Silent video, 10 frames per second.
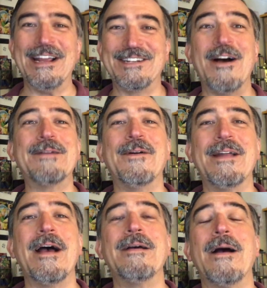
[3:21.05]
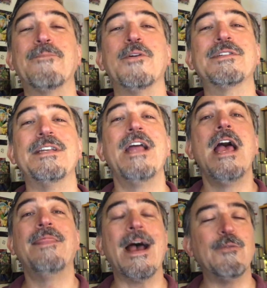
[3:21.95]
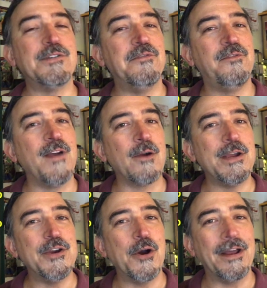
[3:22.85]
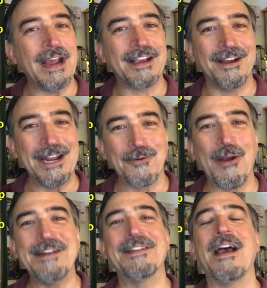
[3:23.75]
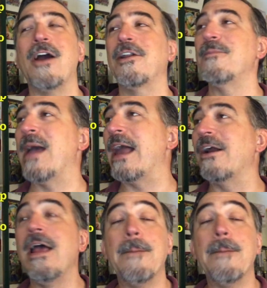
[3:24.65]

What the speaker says: talk about a person that was very good at cutting right to the heart of the matter.